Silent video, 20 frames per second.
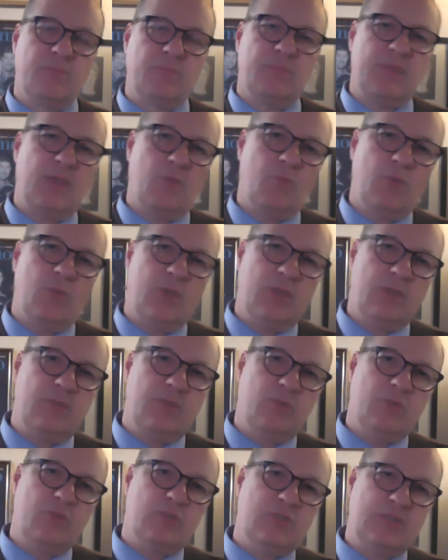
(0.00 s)
that when
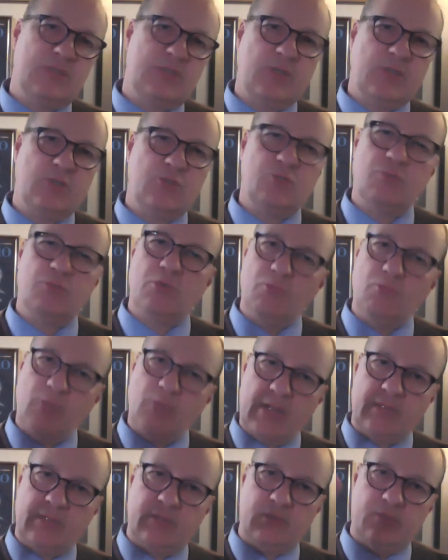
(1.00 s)
those statues were
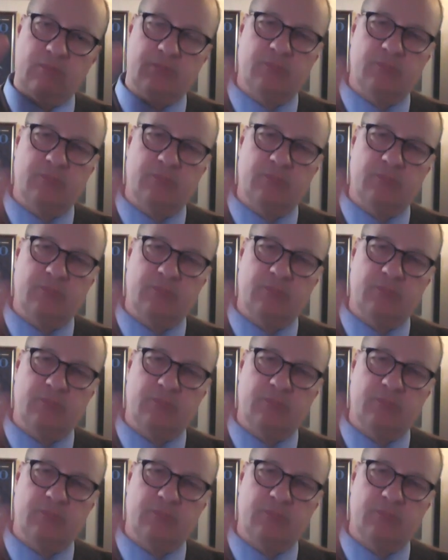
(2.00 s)
erected,